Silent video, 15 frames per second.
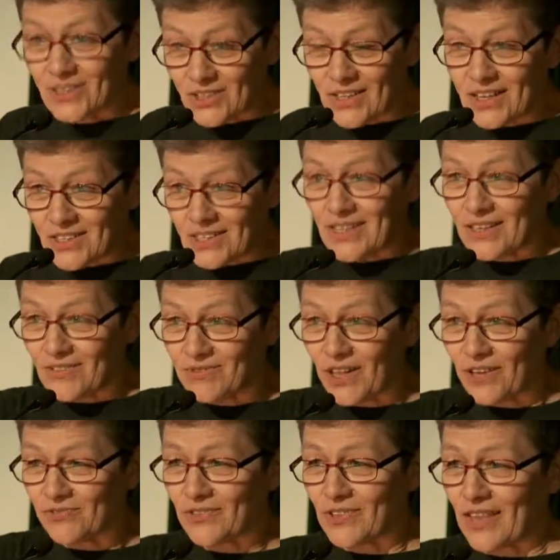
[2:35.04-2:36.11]
Yes, they've
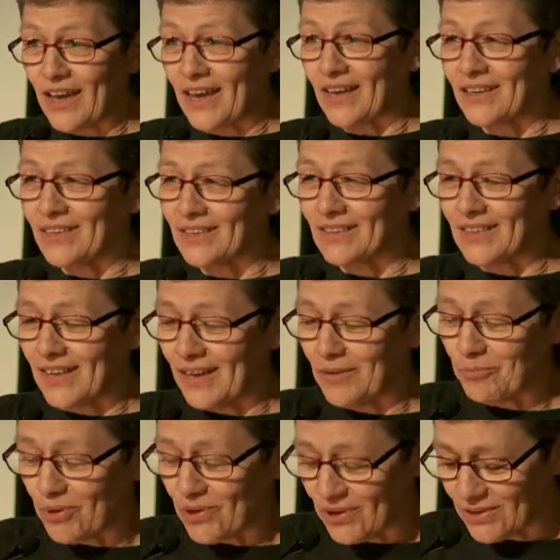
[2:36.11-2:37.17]
left
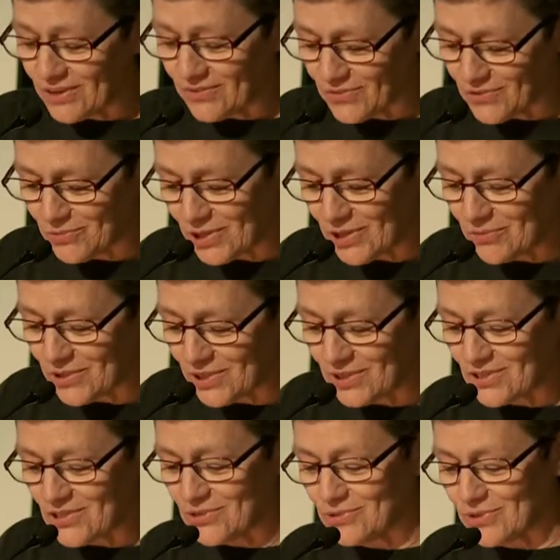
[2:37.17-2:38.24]
that part of the
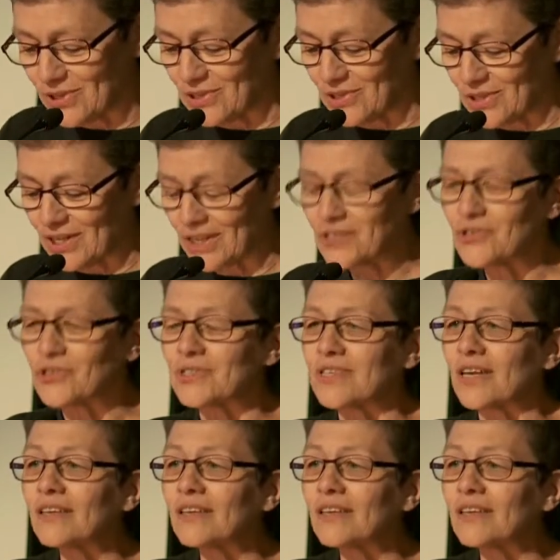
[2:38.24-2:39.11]
rhetoric to other countries.